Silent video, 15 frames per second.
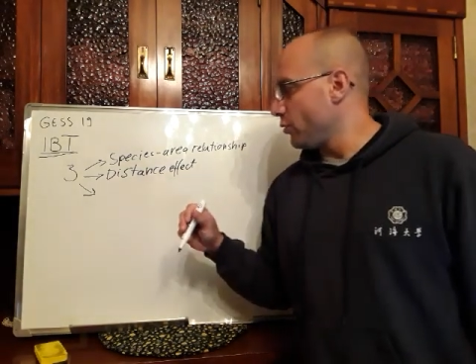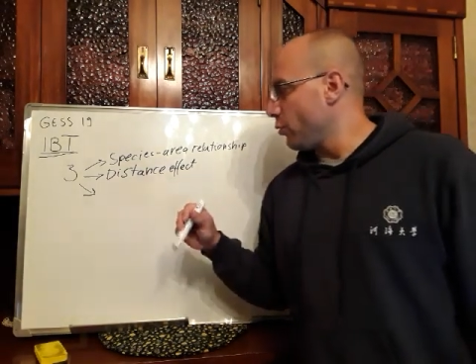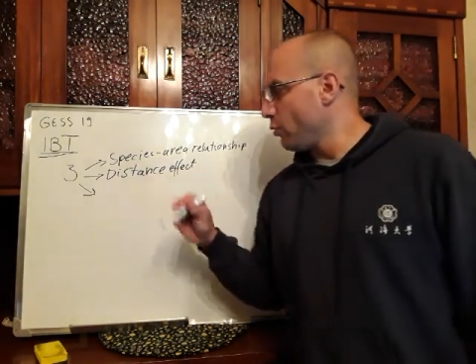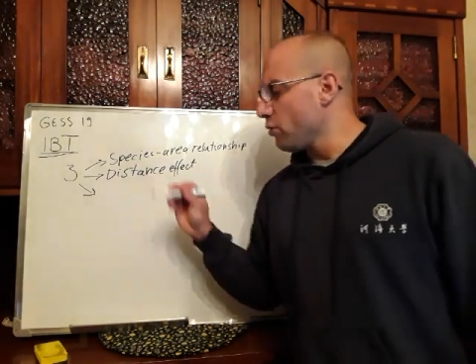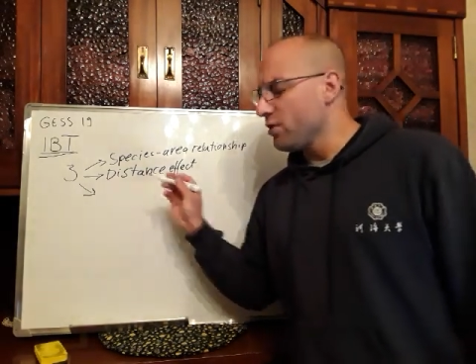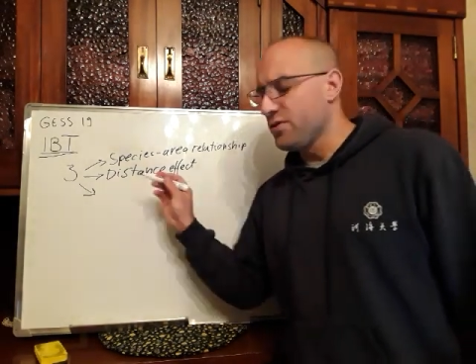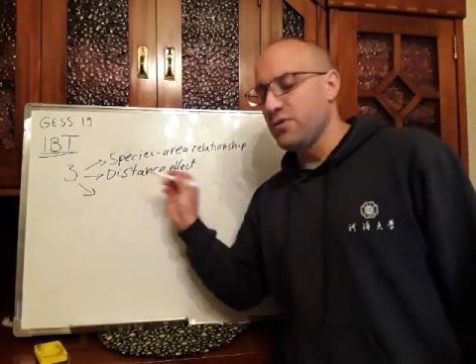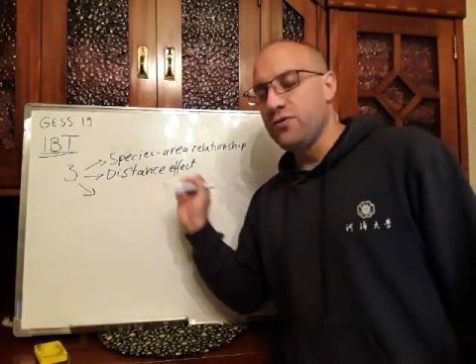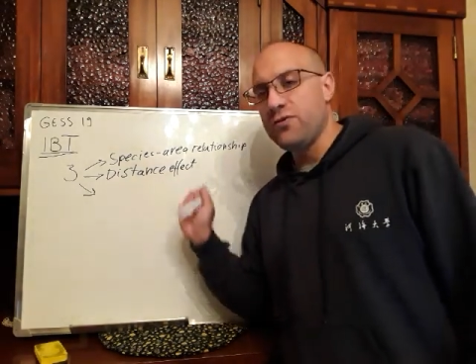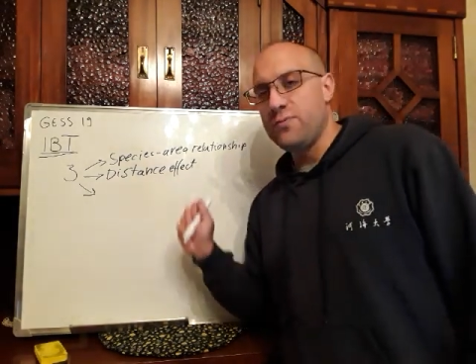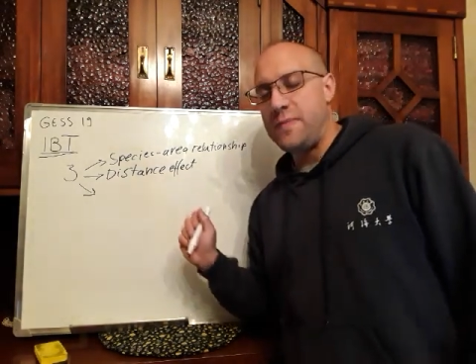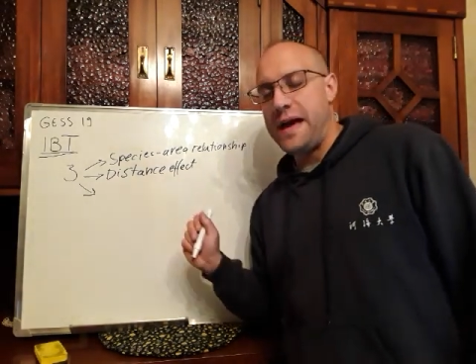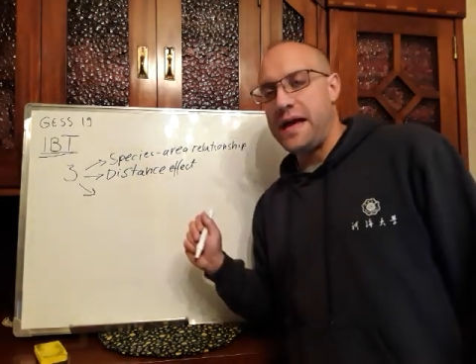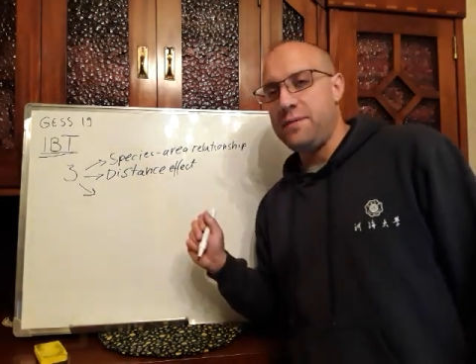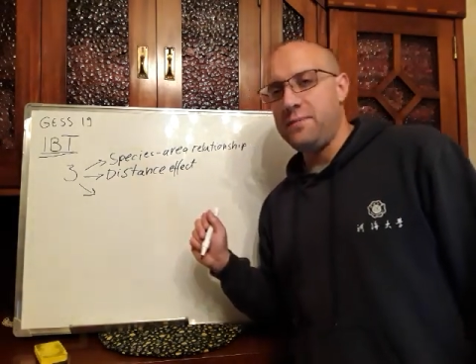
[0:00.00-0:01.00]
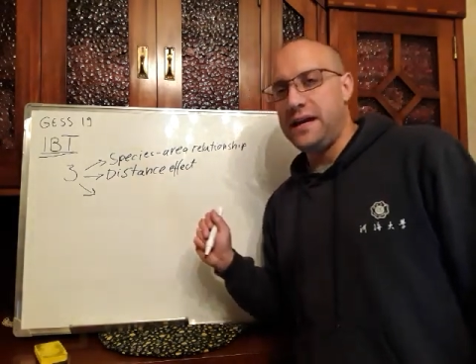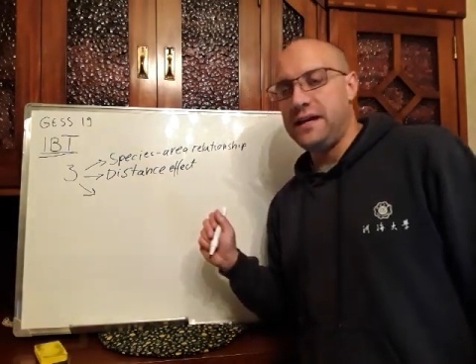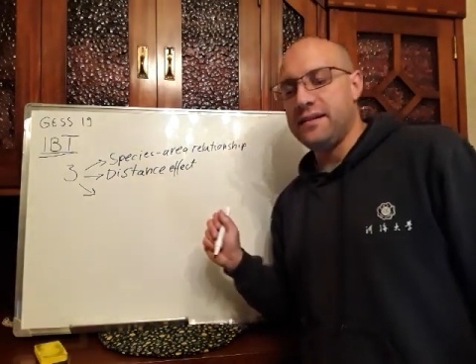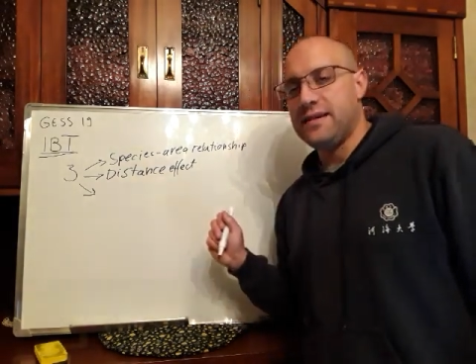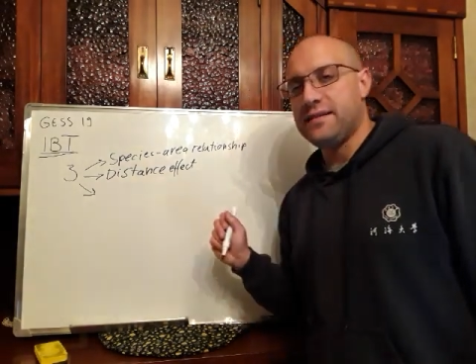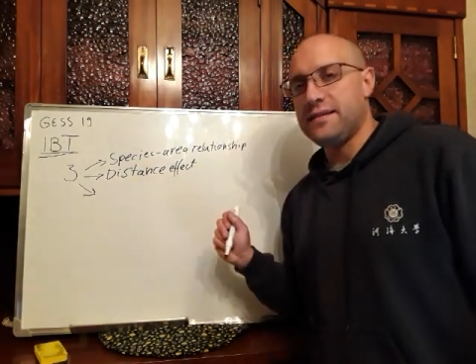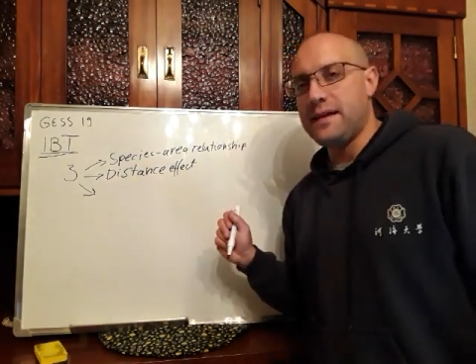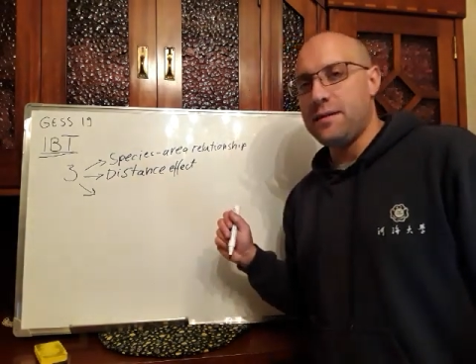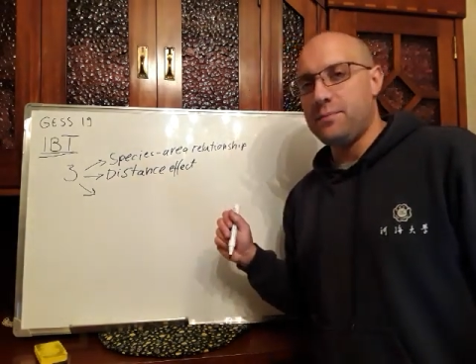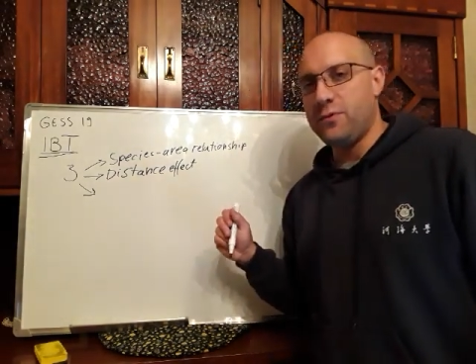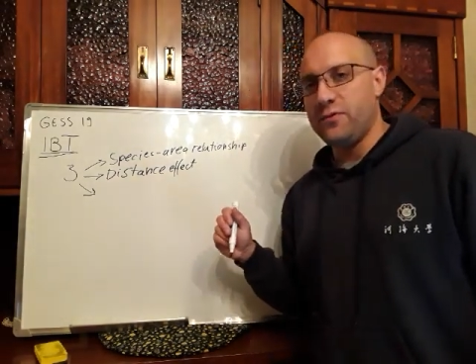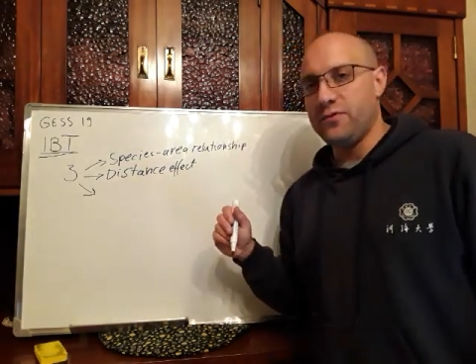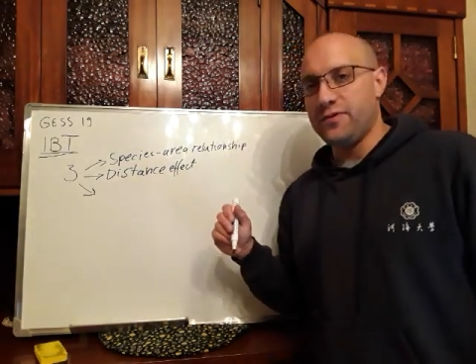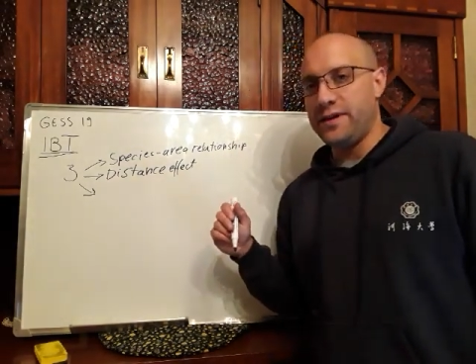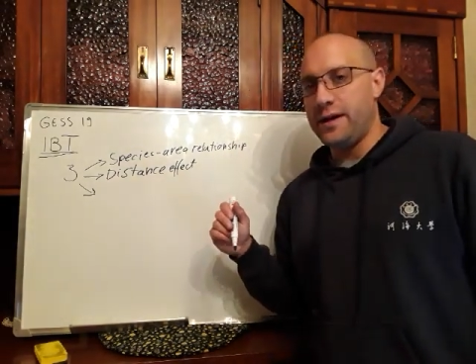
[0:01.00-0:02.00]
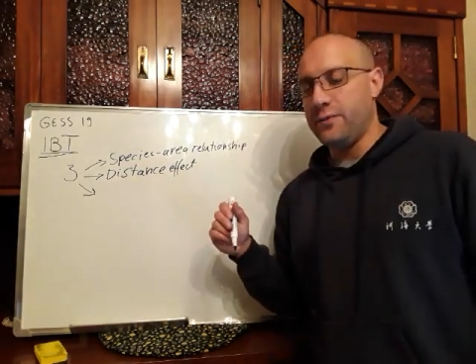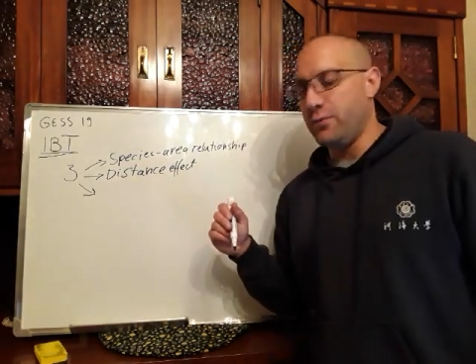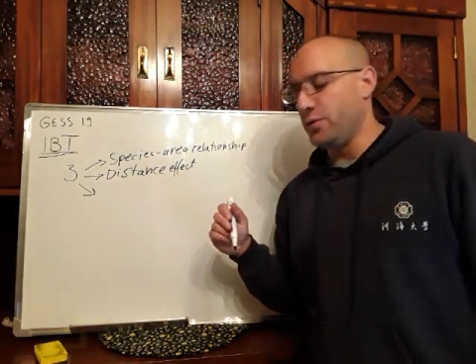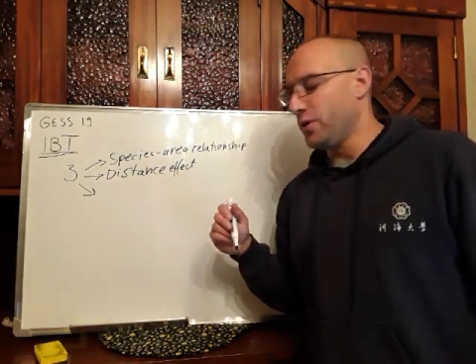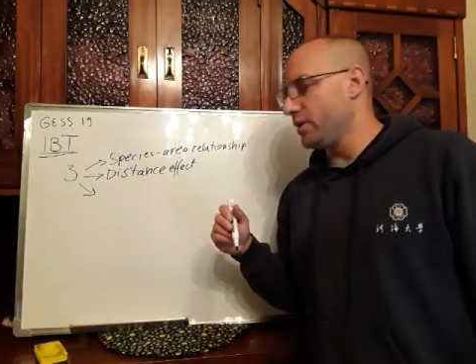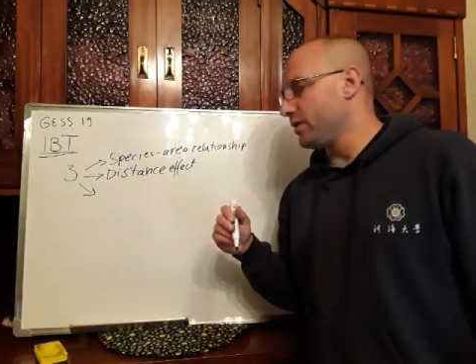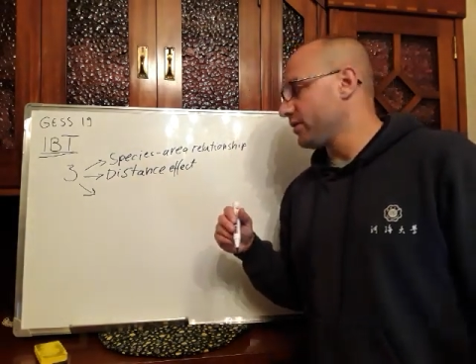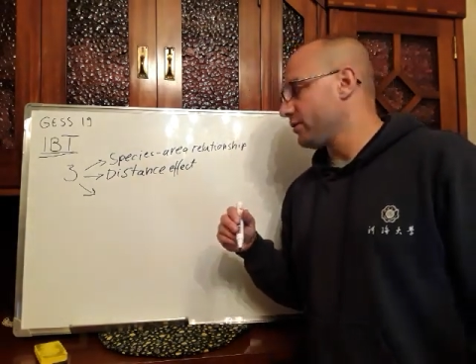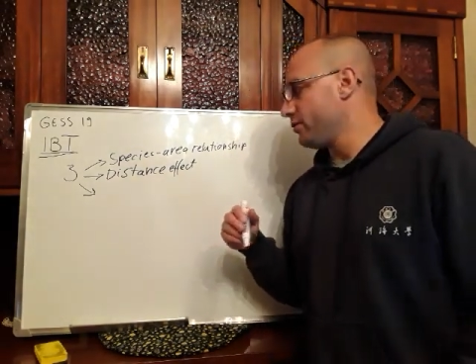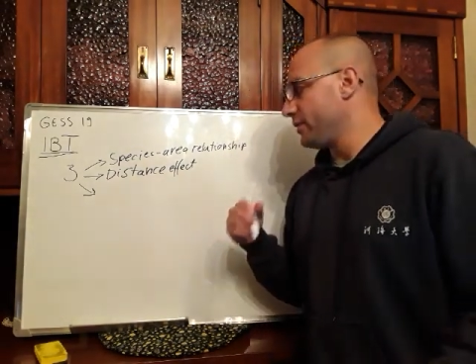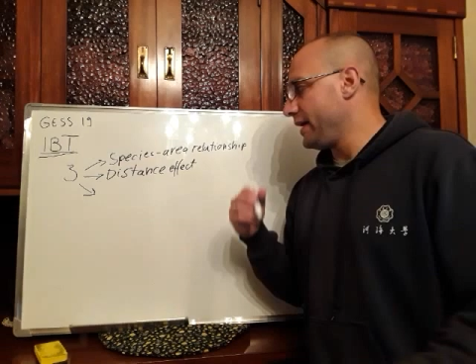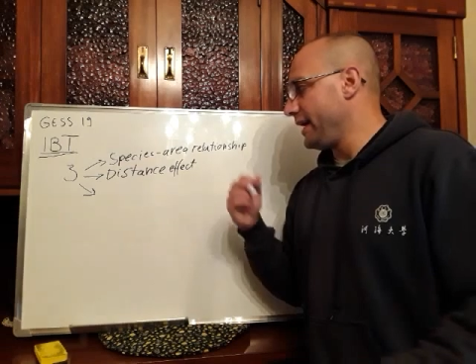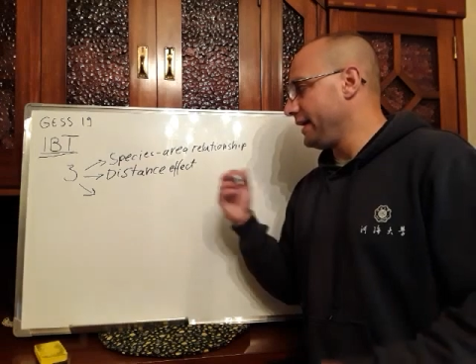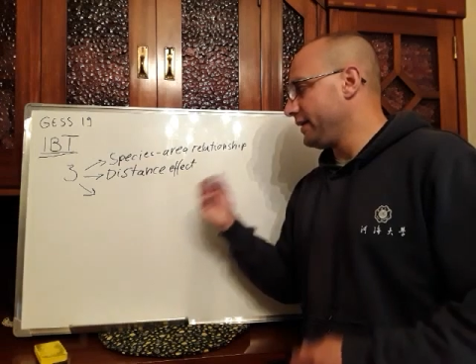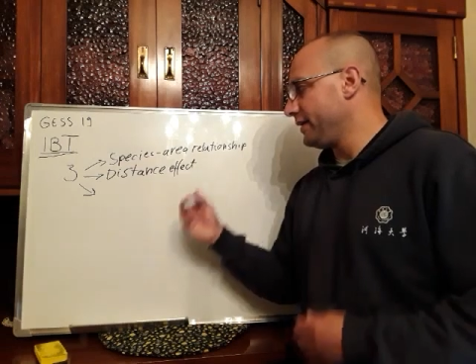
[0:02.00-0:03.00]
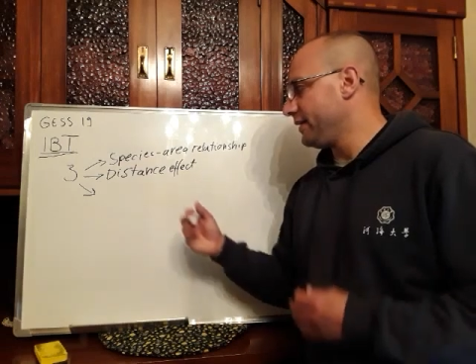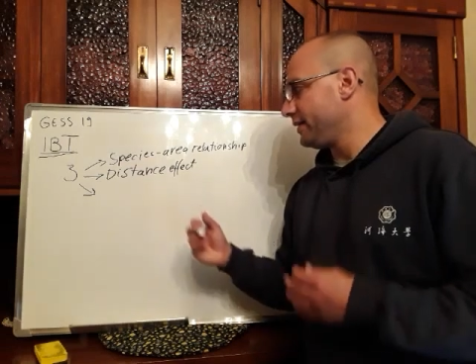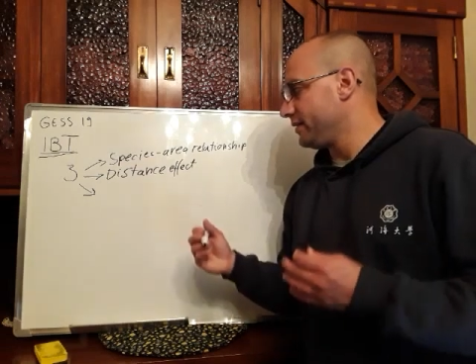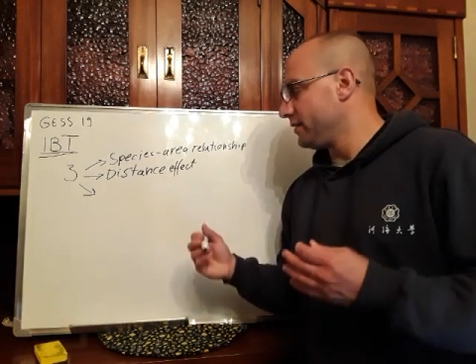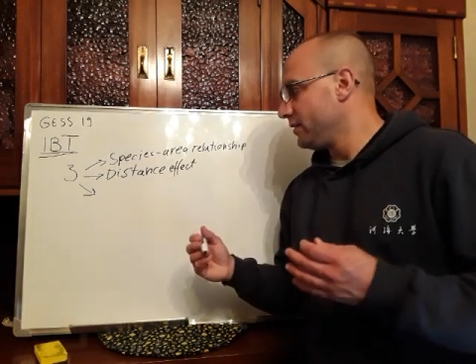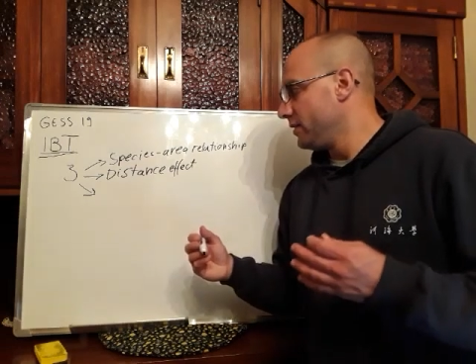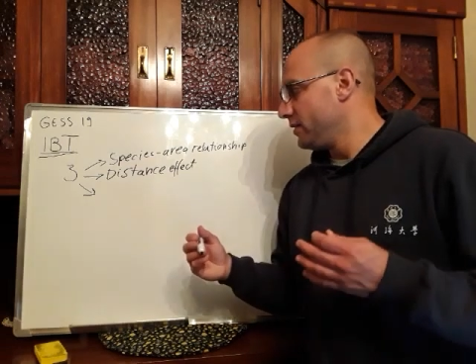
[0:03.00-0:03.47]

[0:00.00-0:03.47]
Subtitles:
or those man-made examples that were created